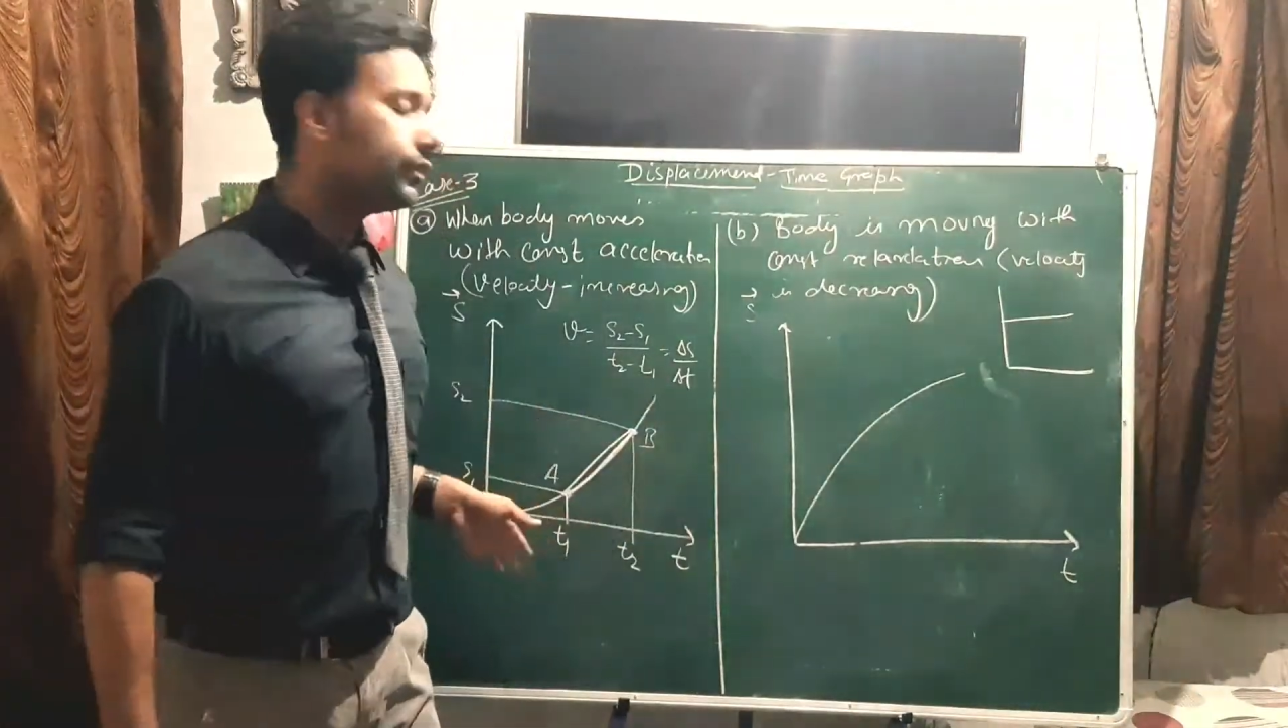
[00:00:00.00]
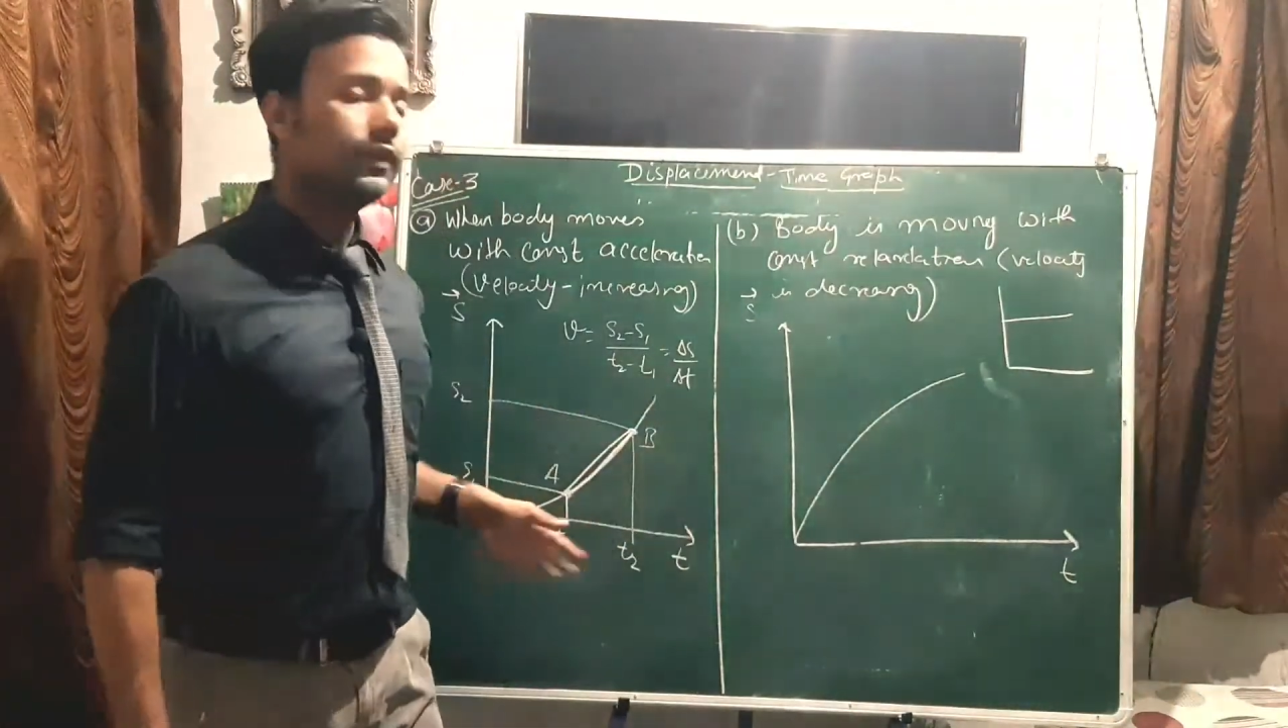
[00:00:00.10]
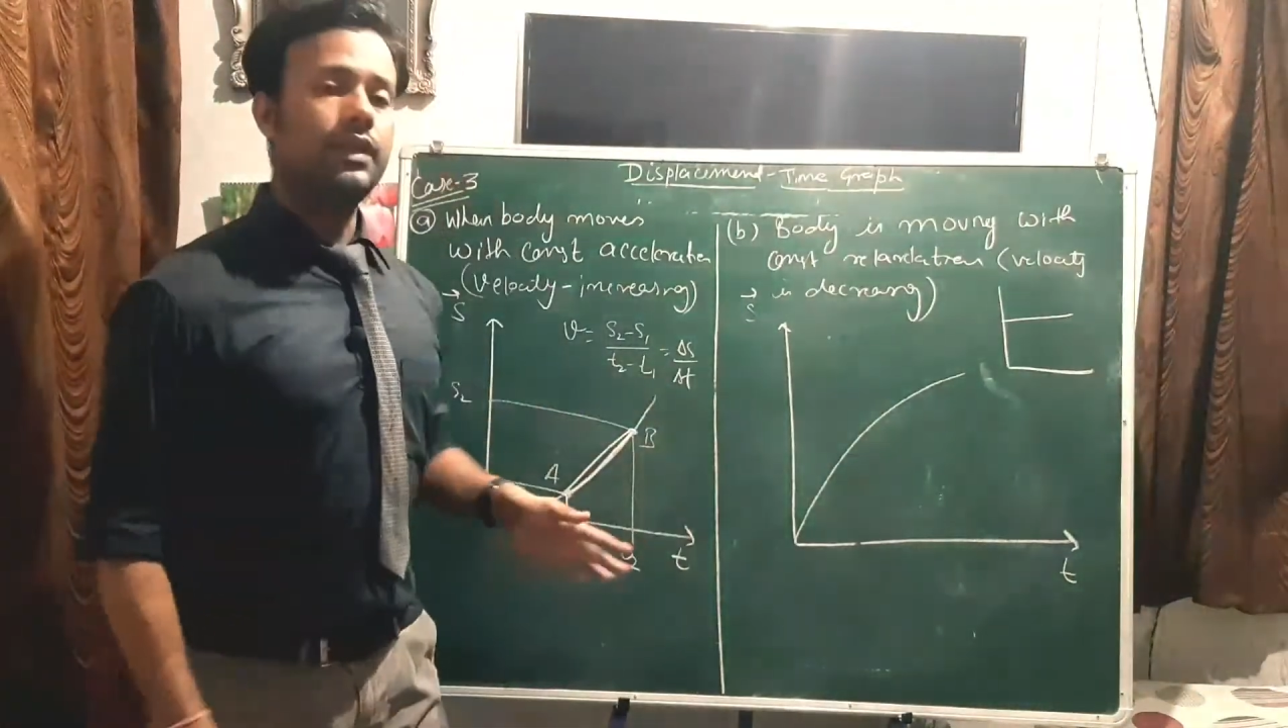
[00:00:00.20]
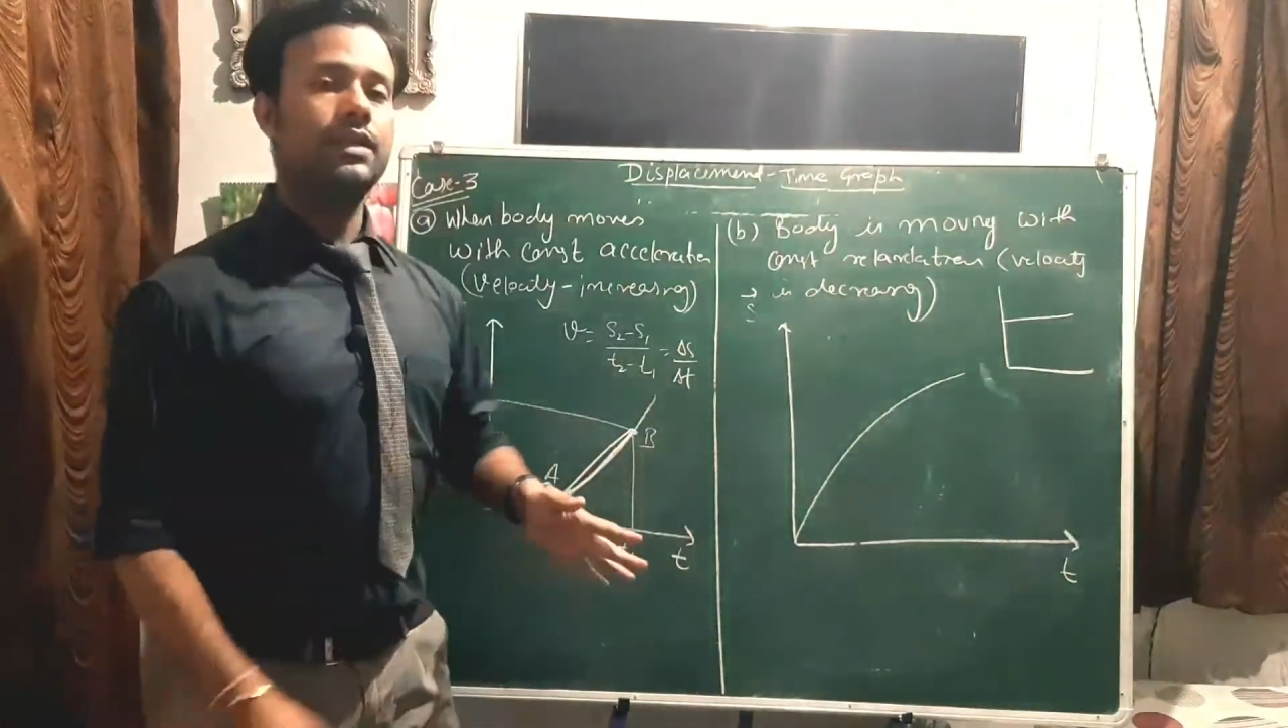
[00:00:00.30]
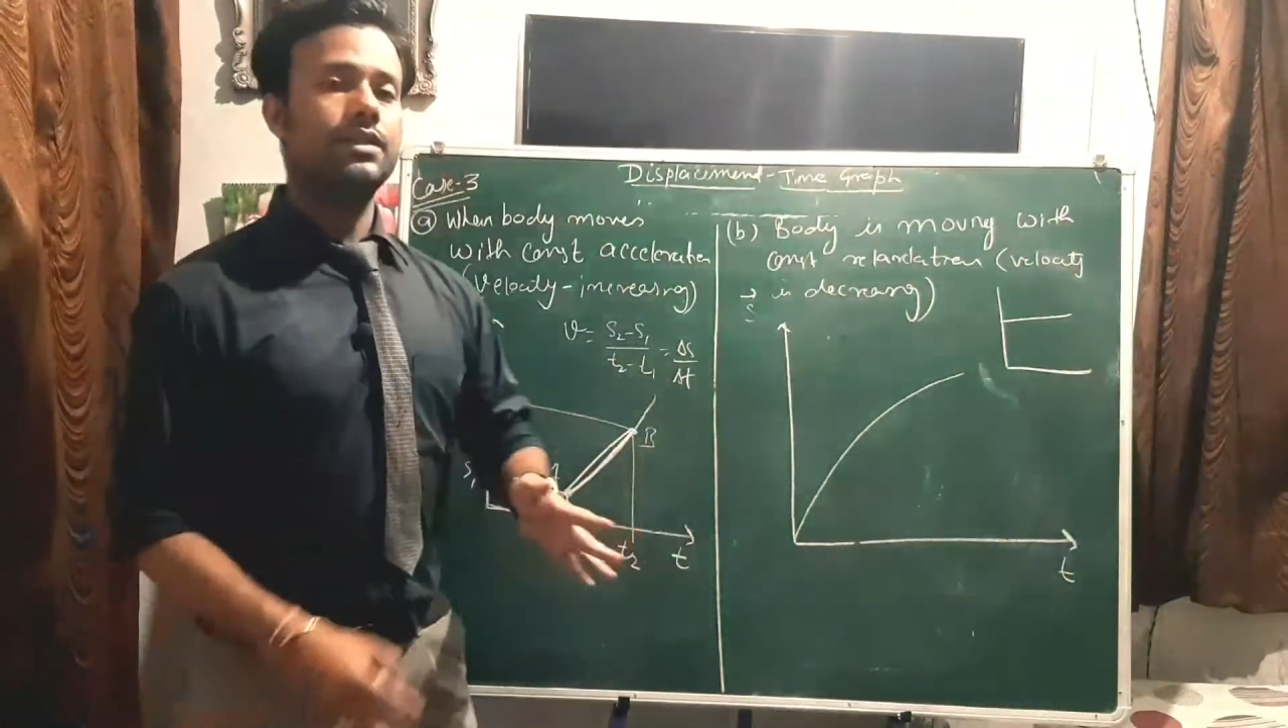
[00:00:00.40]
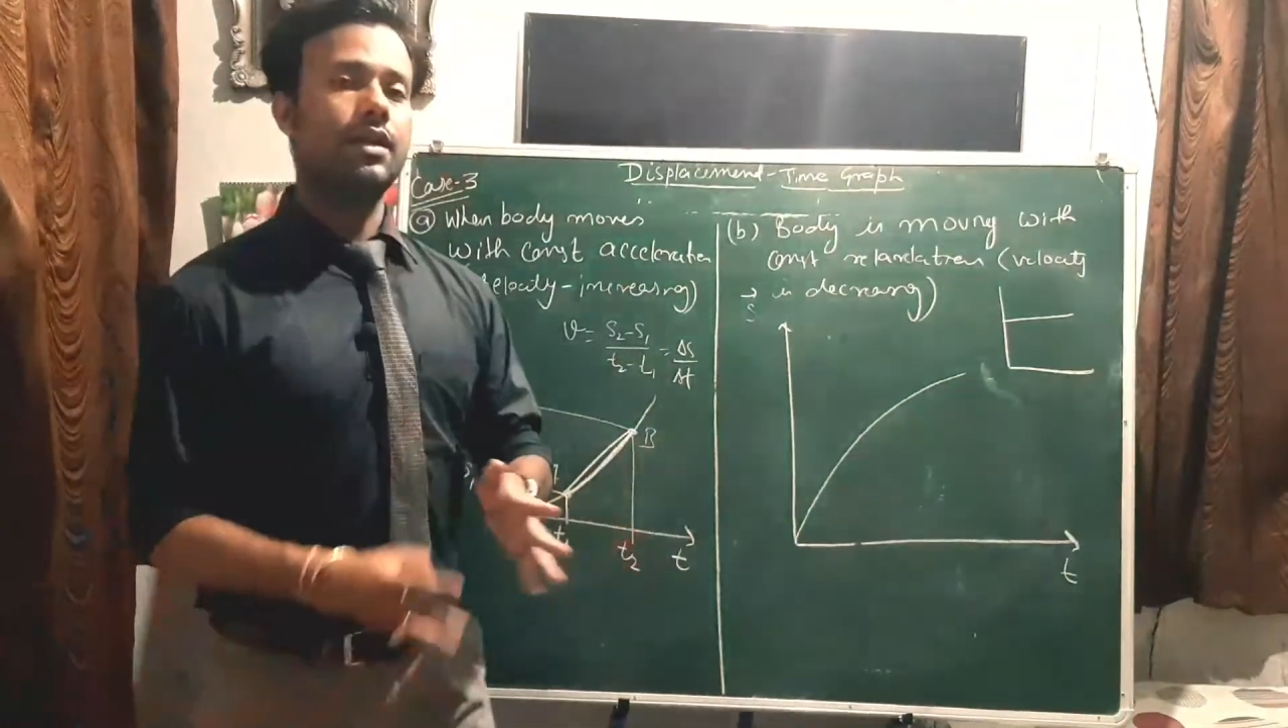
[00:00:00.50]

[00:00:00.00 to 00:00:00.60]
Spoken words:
these